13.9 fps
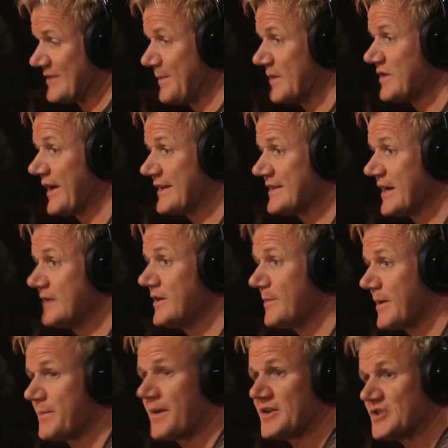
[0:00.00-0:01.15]
I suppose I get turned on
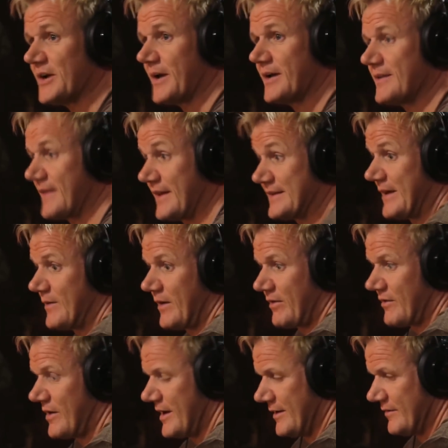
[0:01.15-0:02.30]
by pressure. That's how I
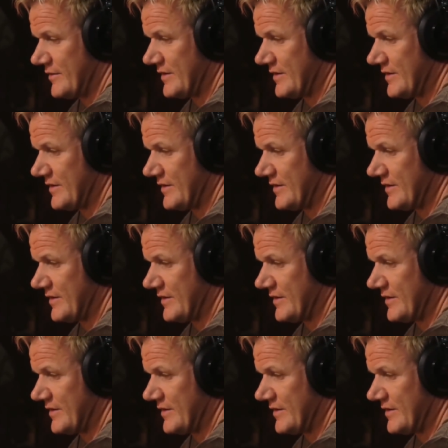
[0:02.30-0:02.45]
thrive.